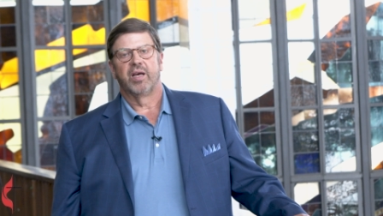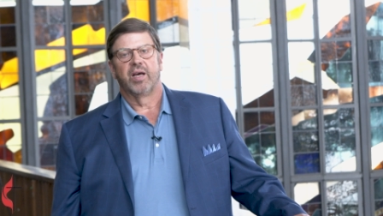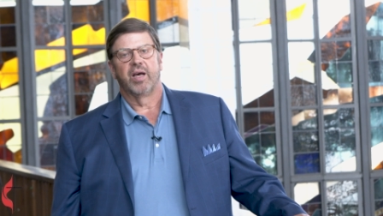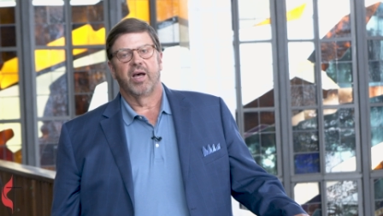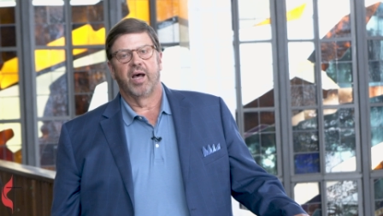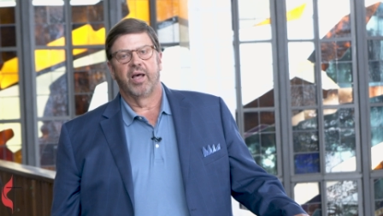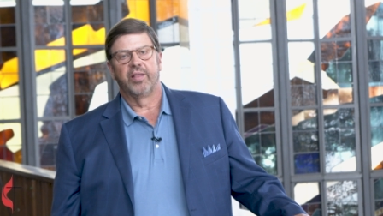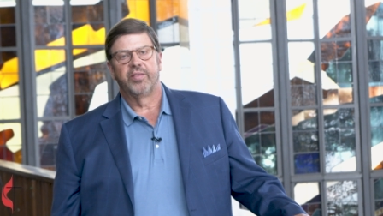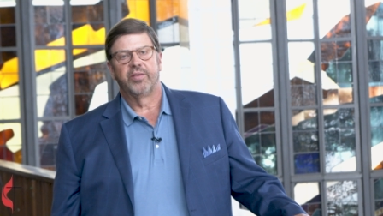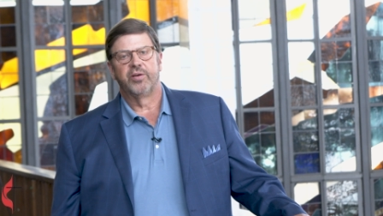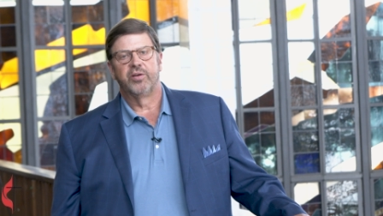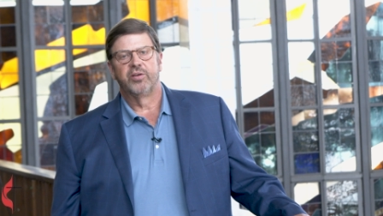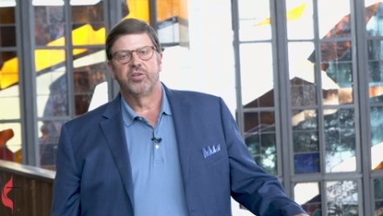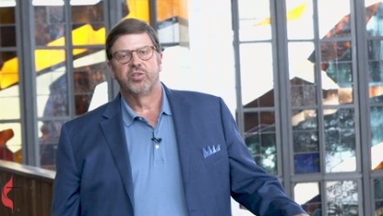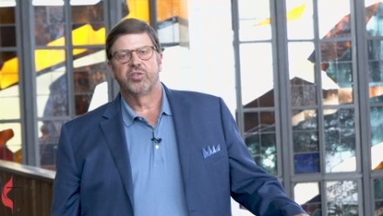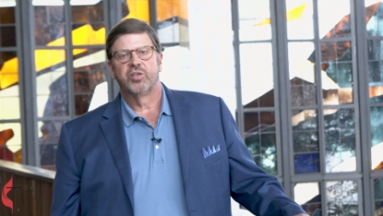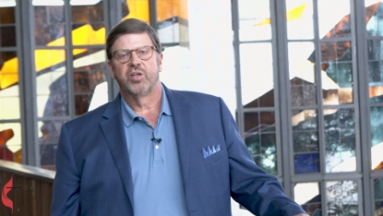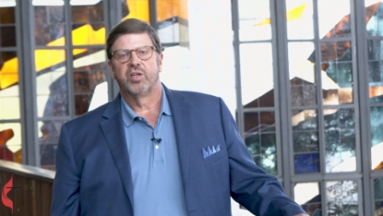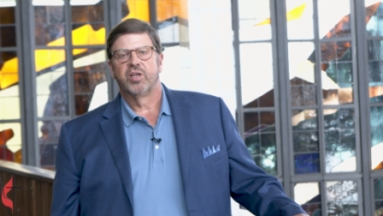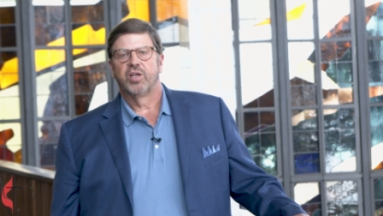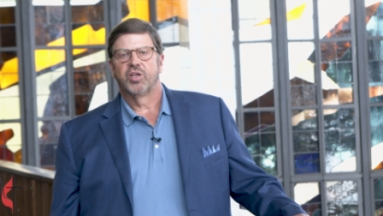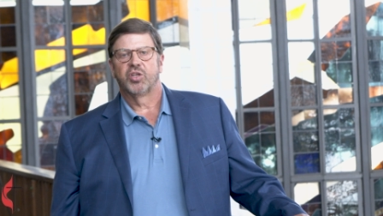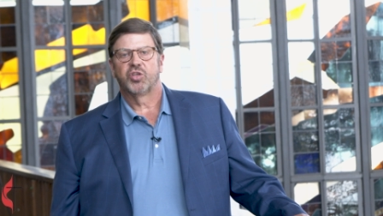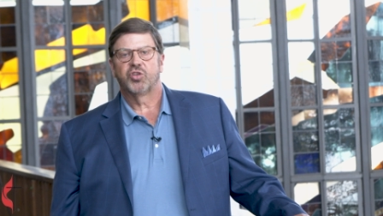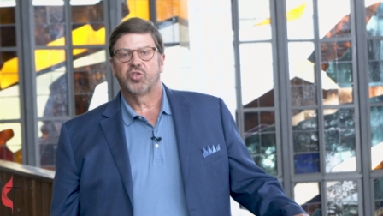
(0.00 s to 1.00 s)
Others
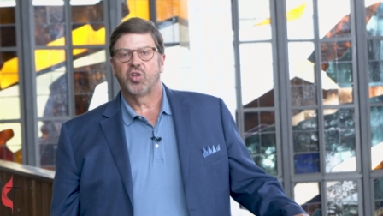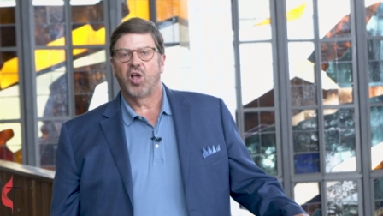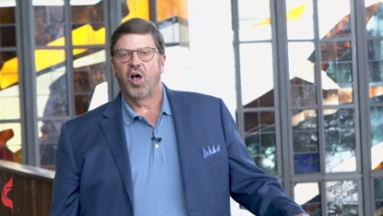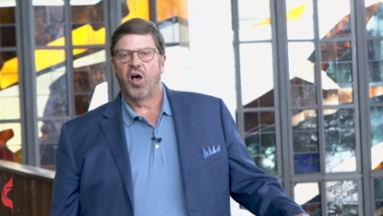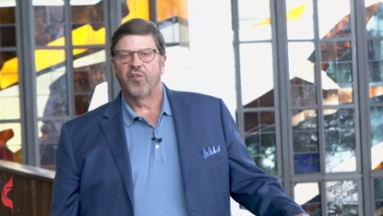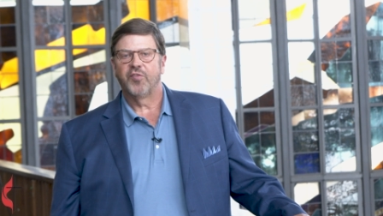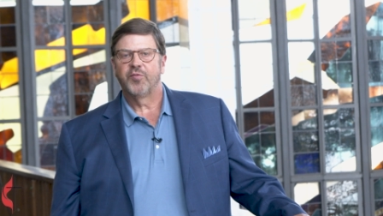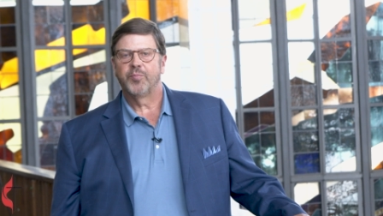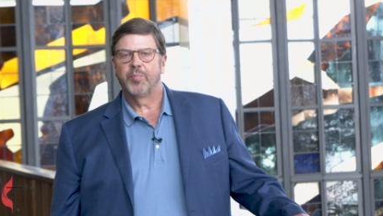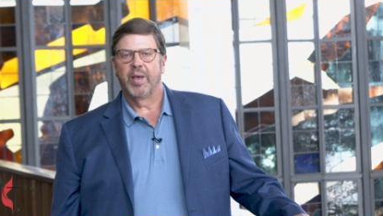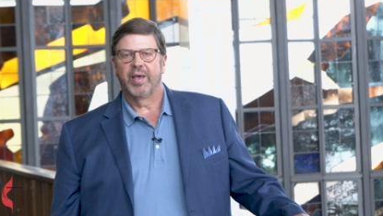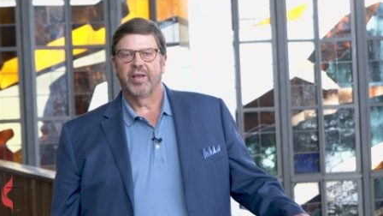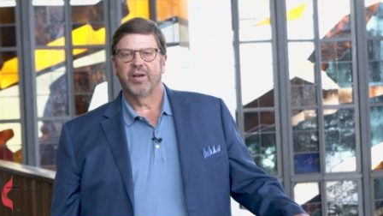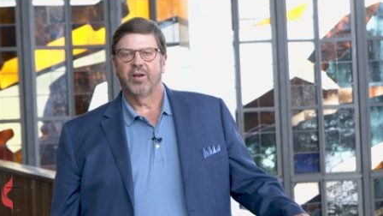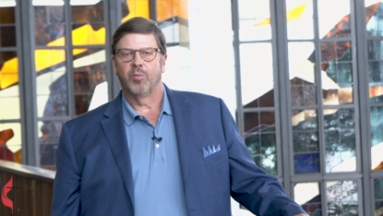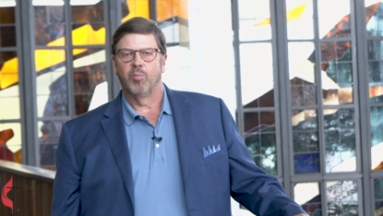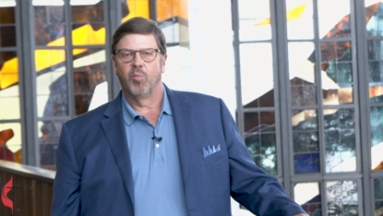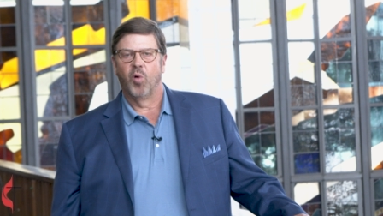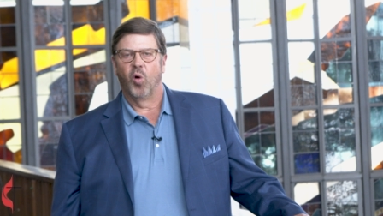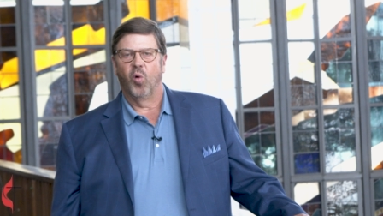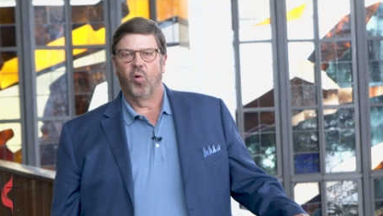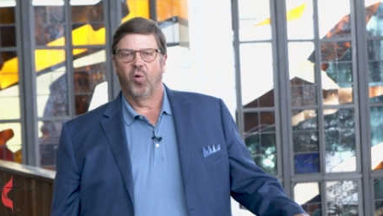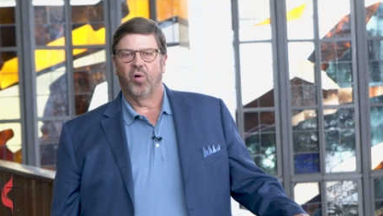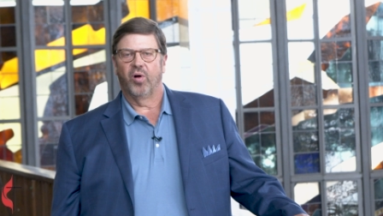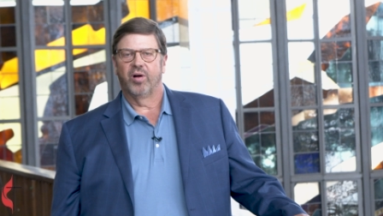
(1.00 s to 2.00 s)
soft pedal
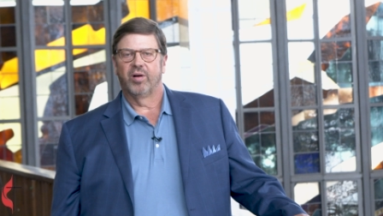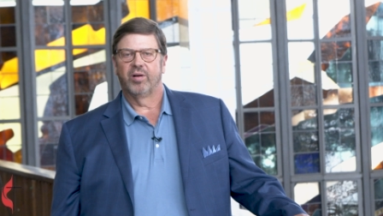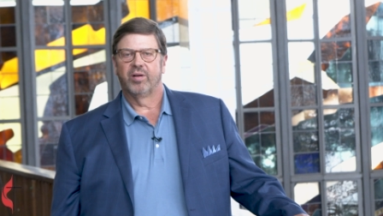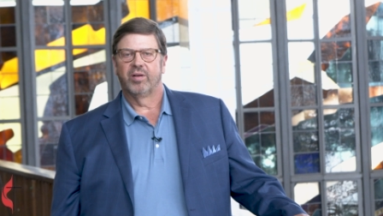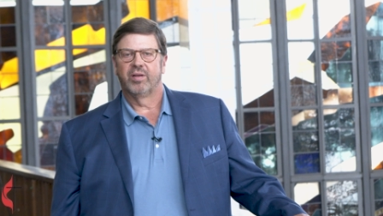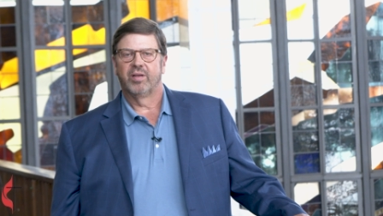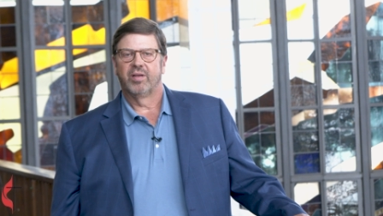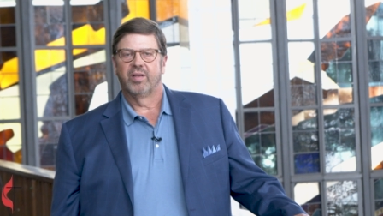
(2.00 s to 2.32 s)
more.